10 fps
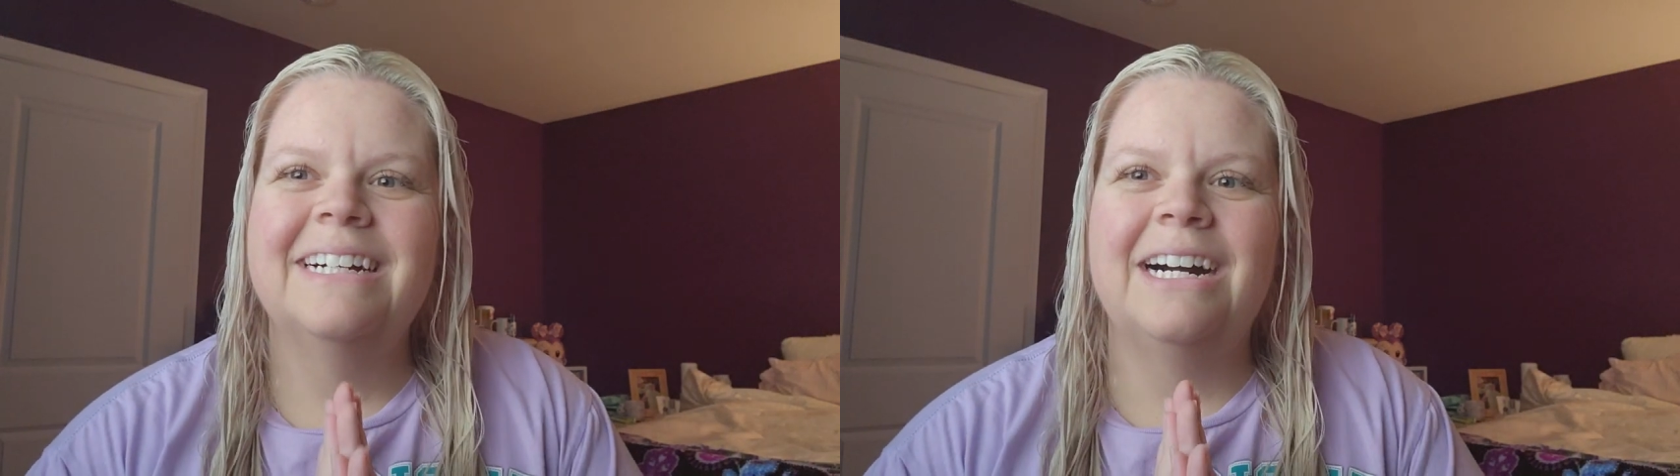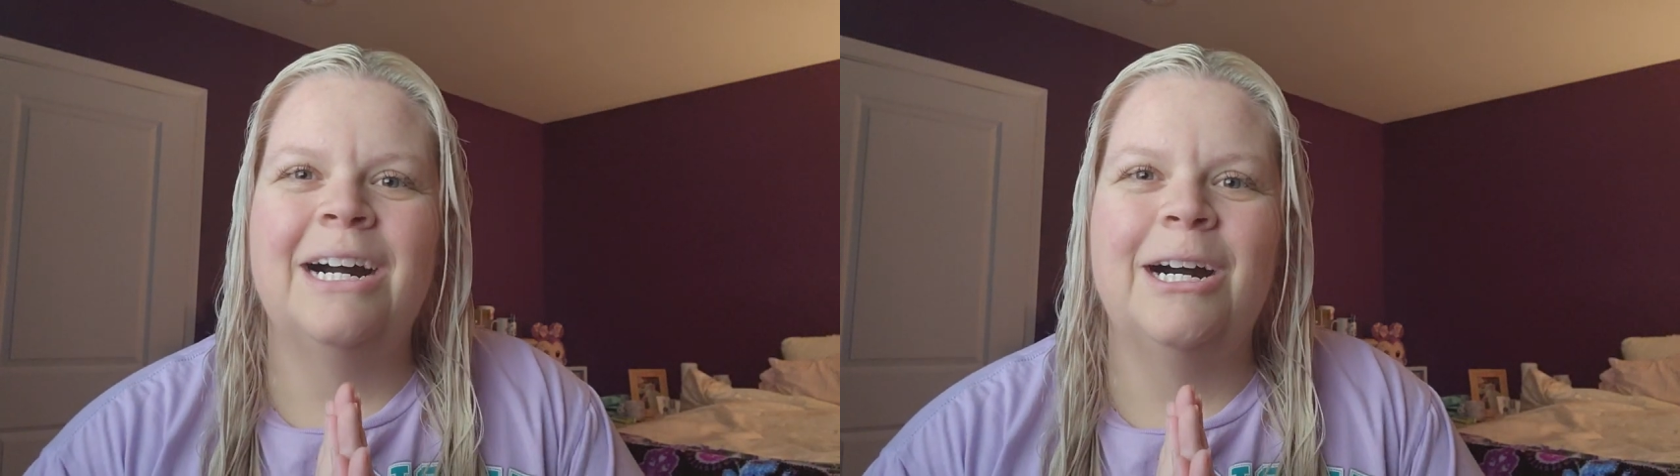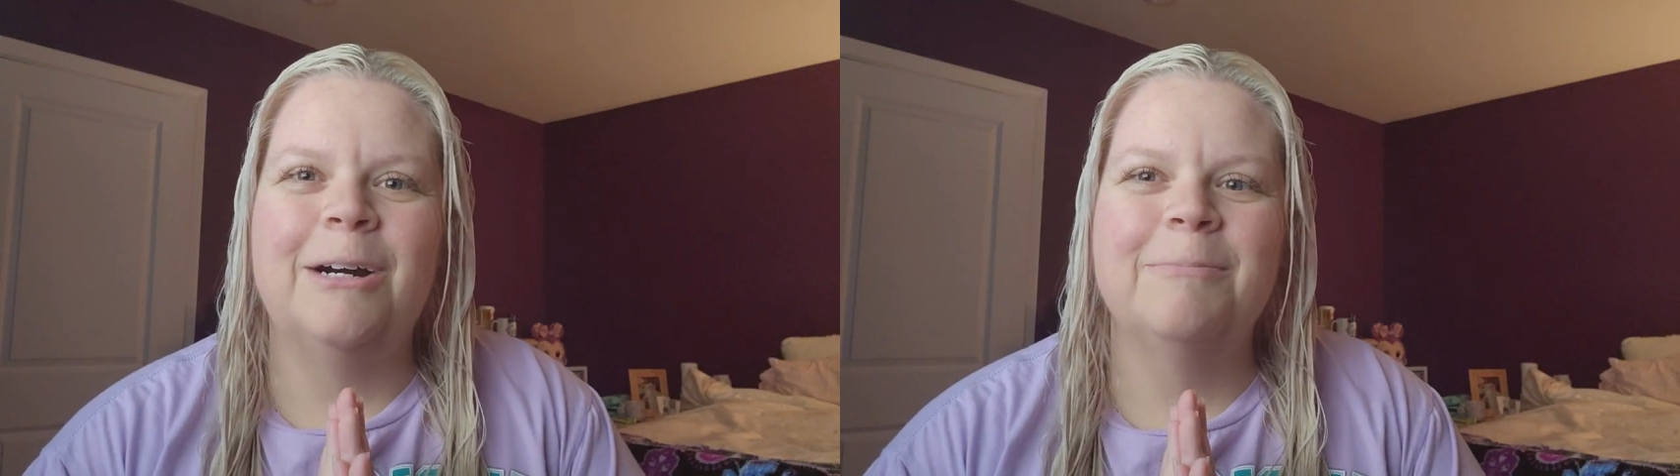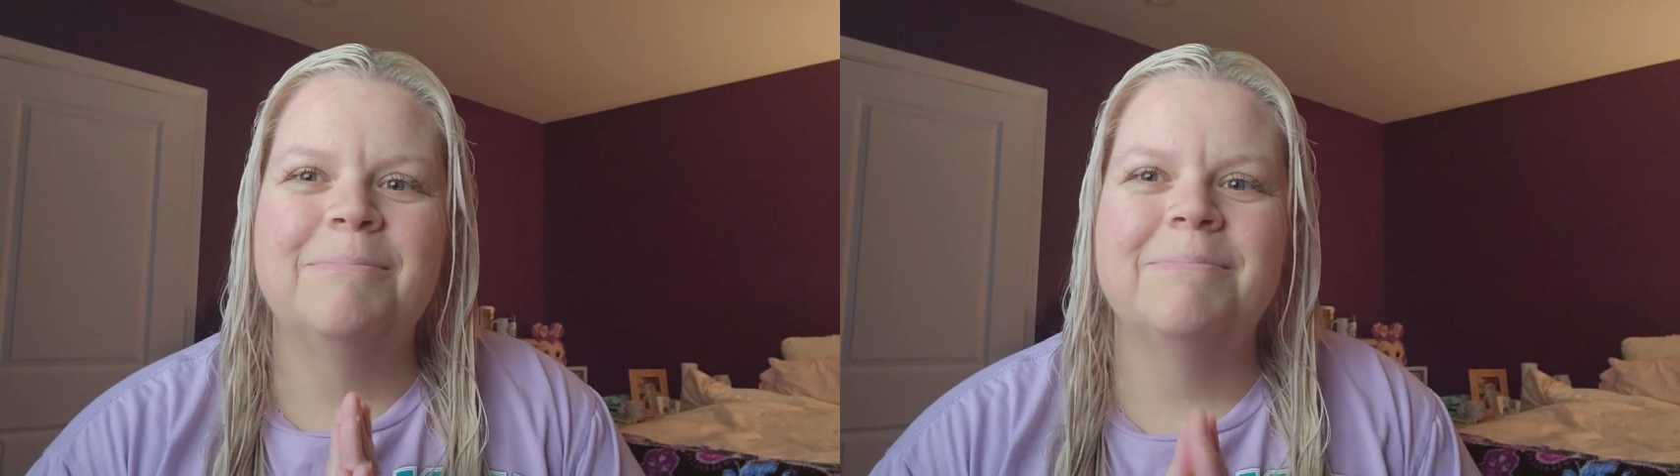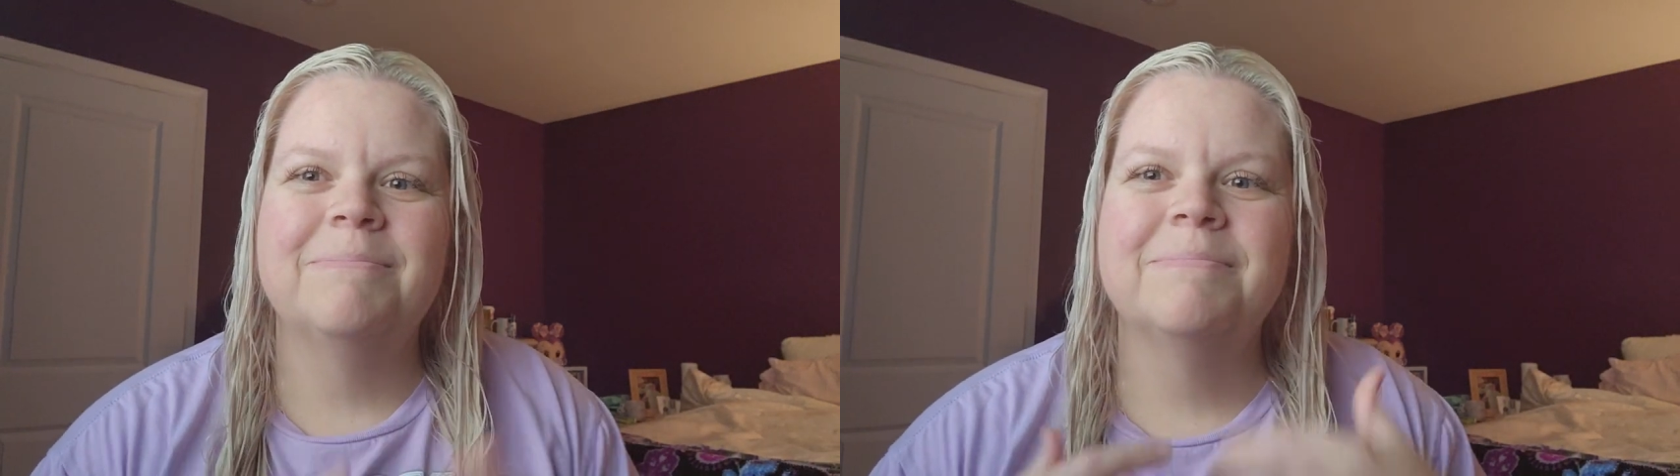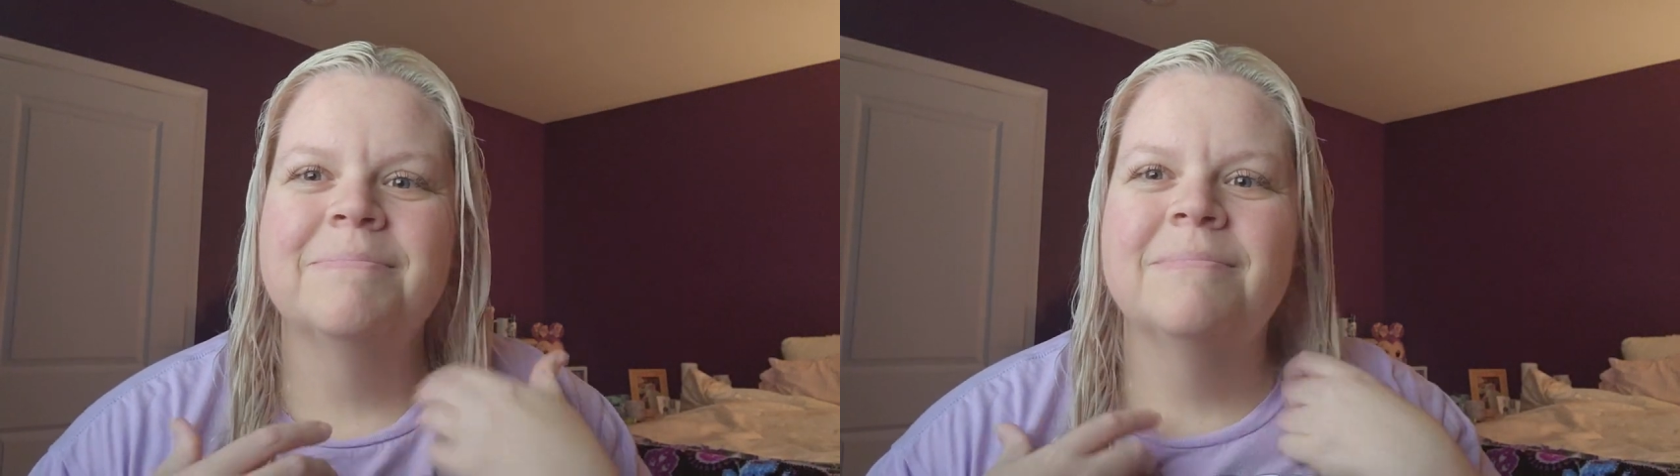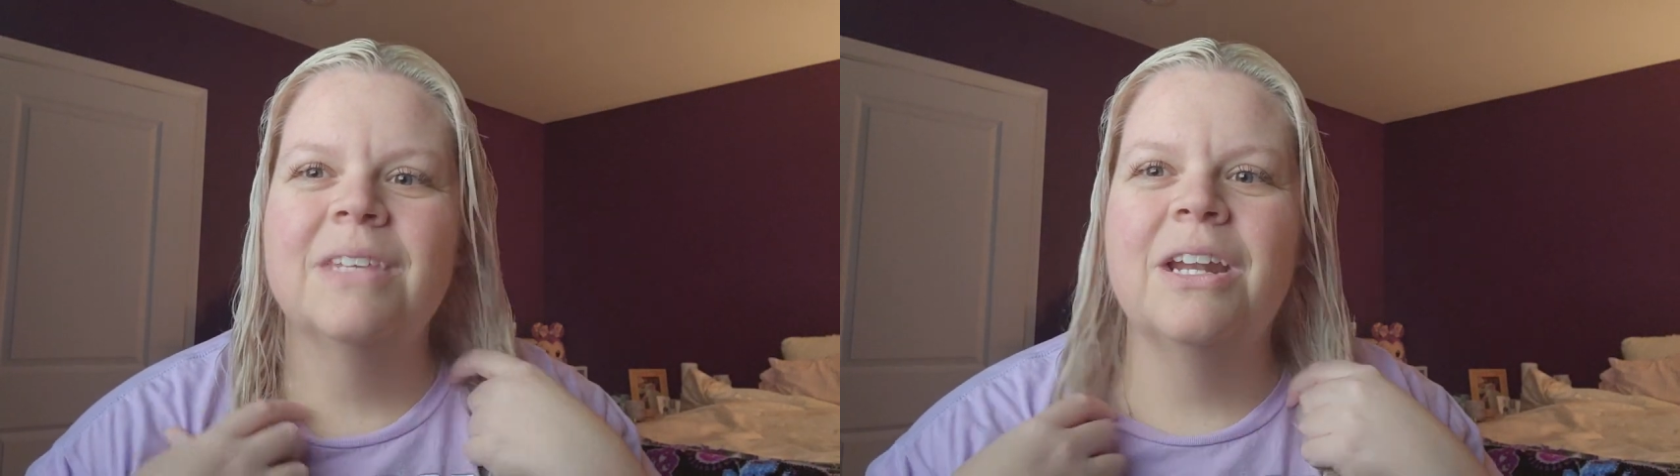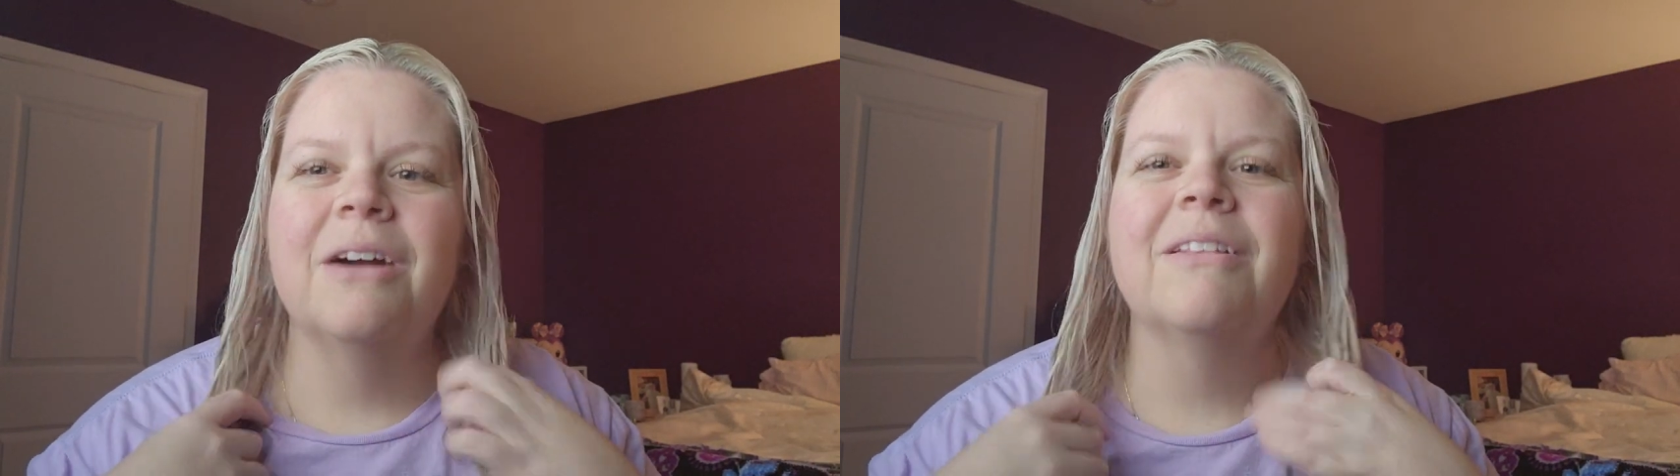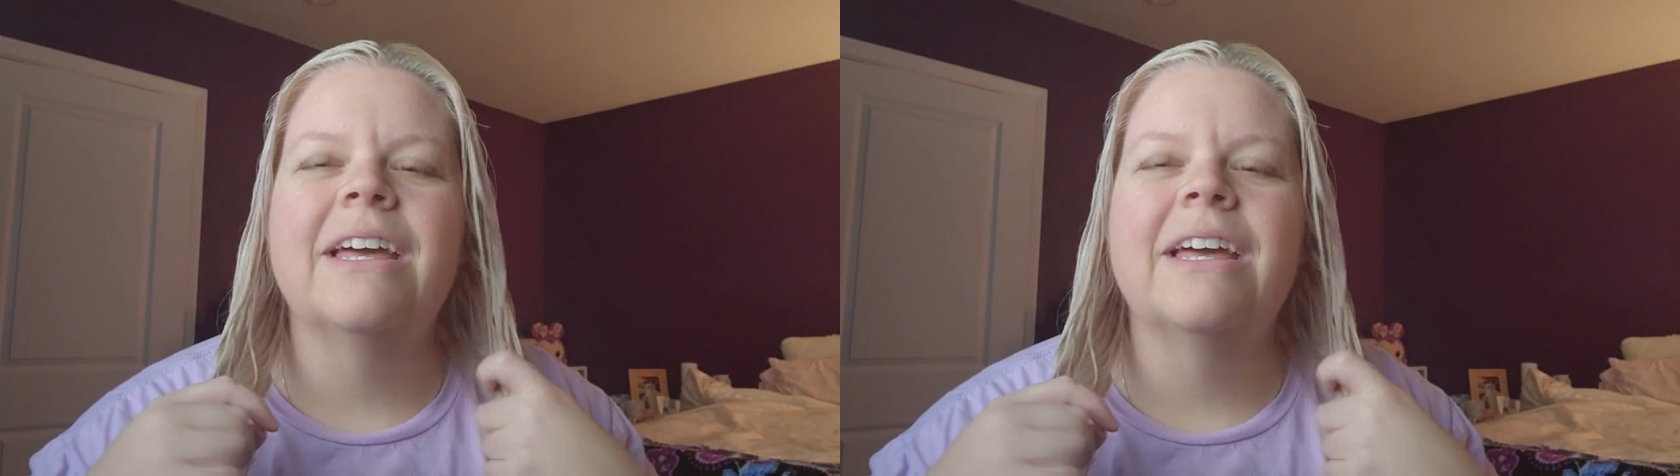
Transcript: Um, you know,